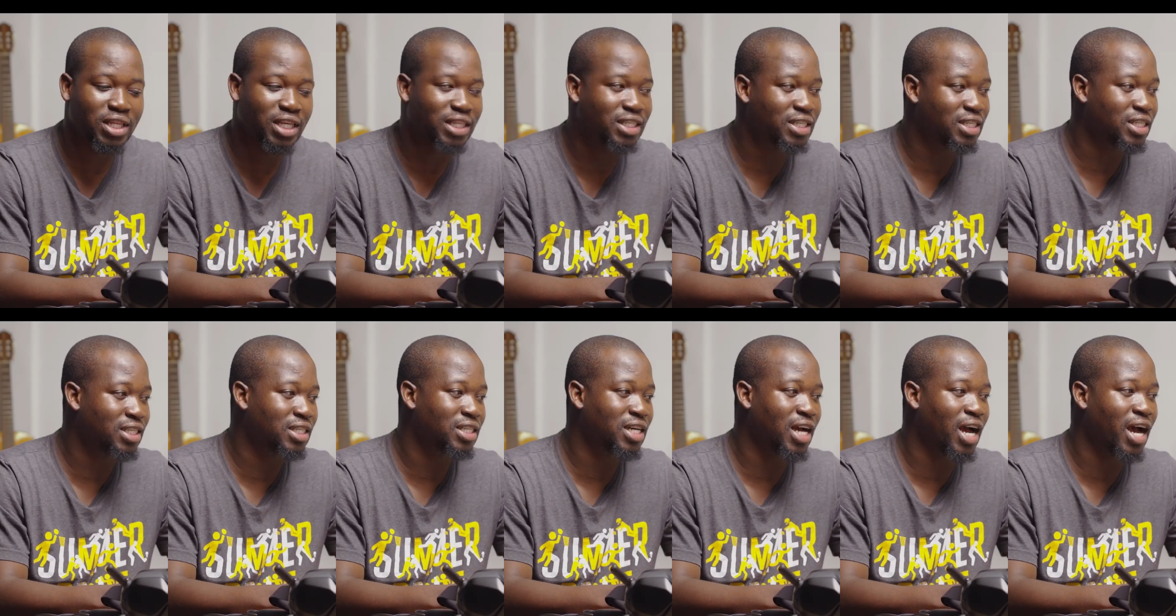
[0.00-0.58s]
the
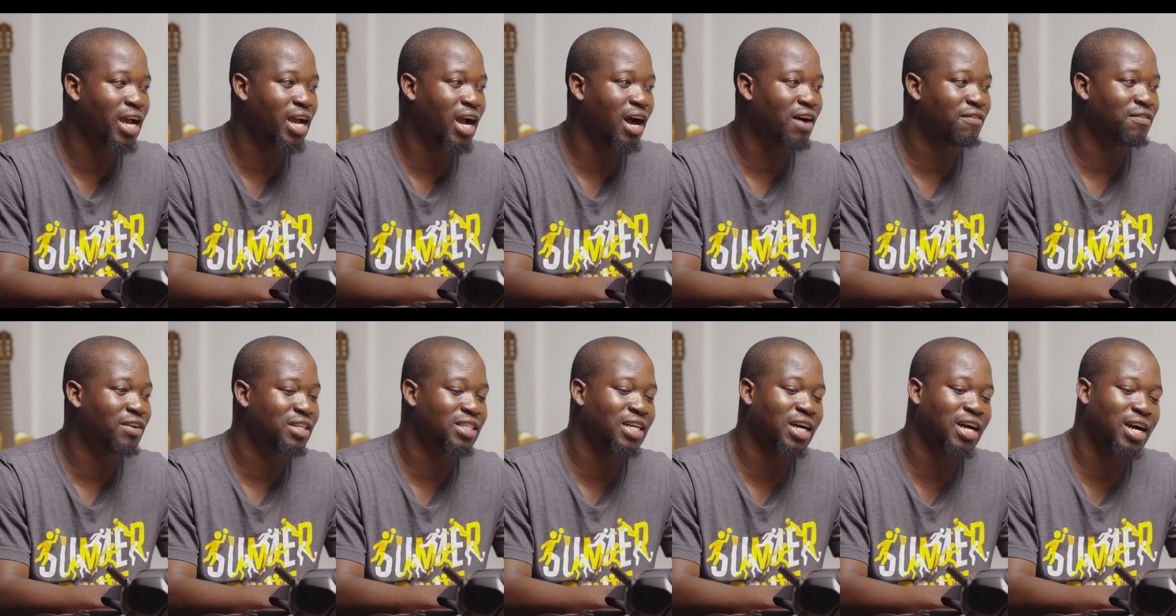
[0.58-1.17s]
DJI
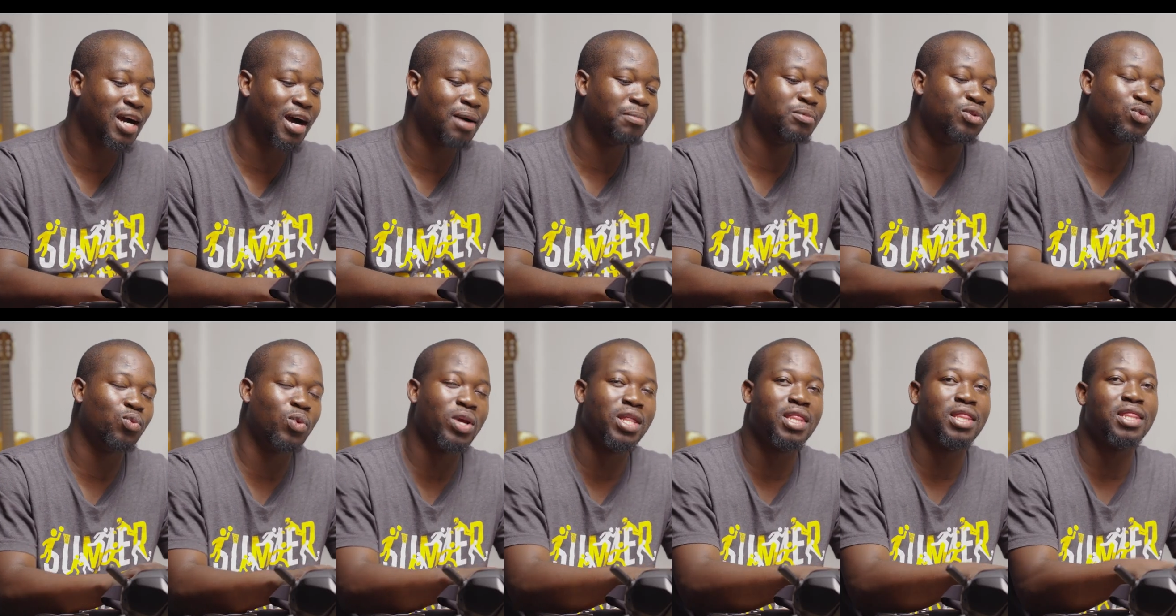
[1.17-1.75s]
Avatar
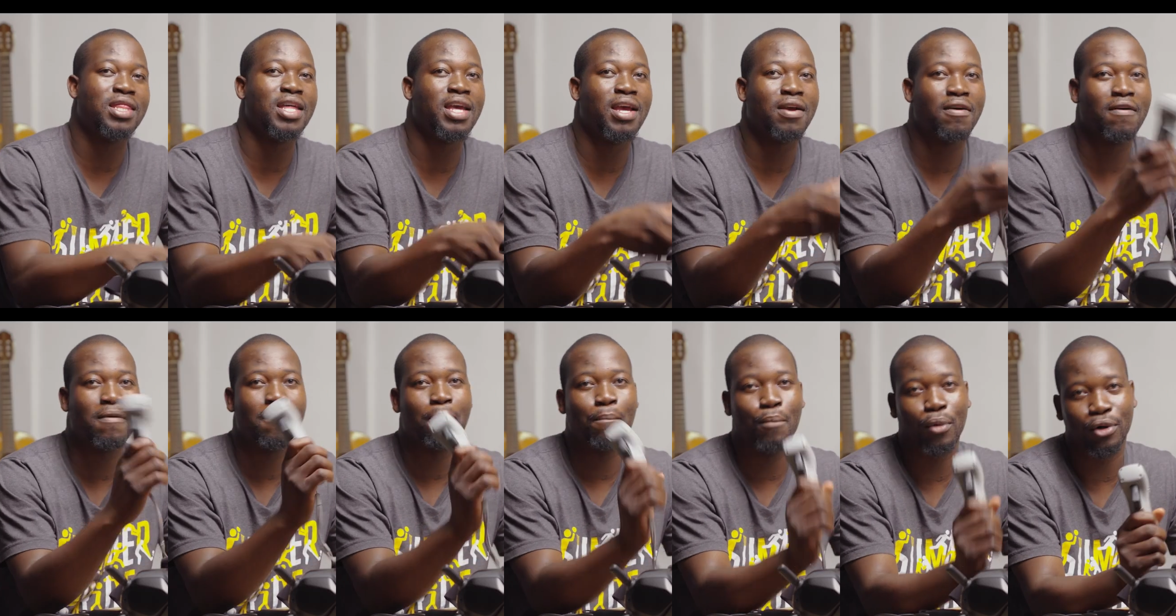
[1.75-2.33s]
comes with
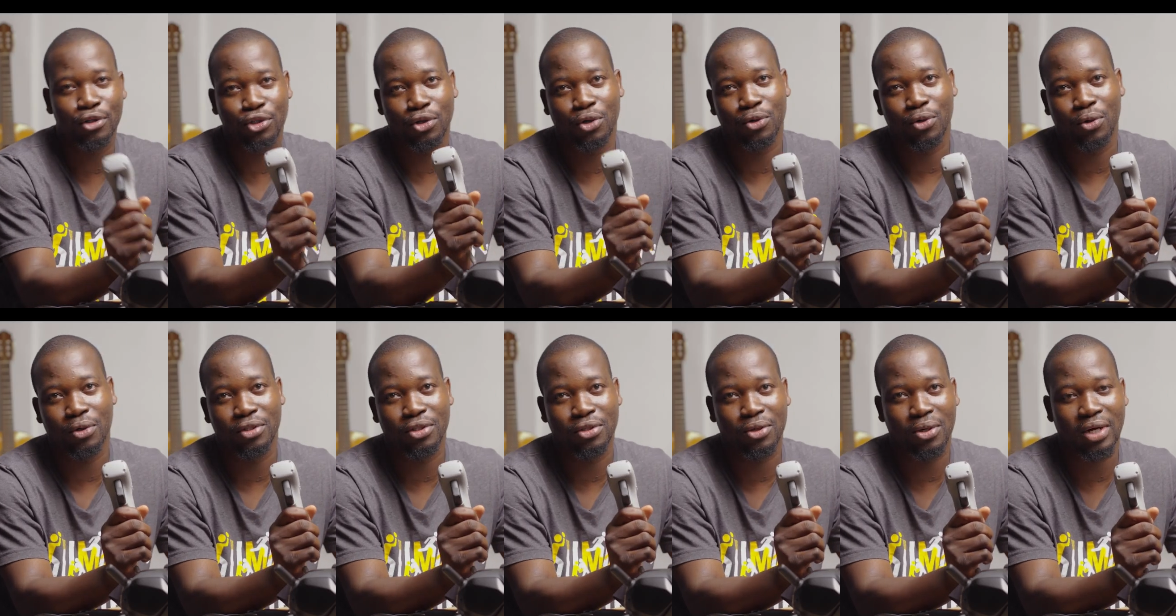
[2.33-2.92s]
the motion
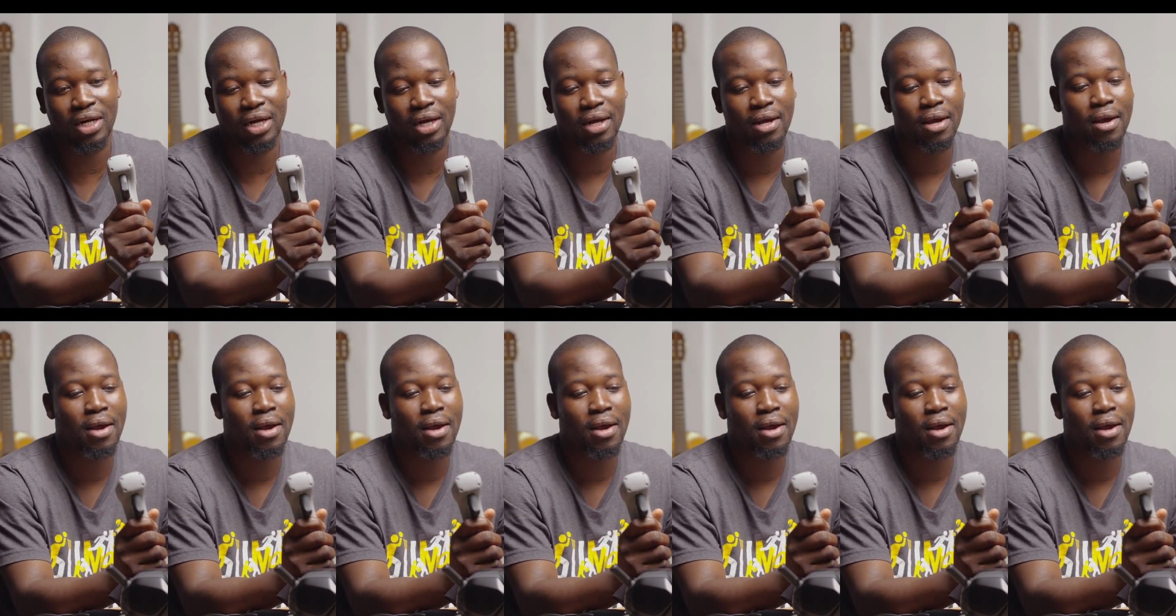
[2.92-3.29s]
controller.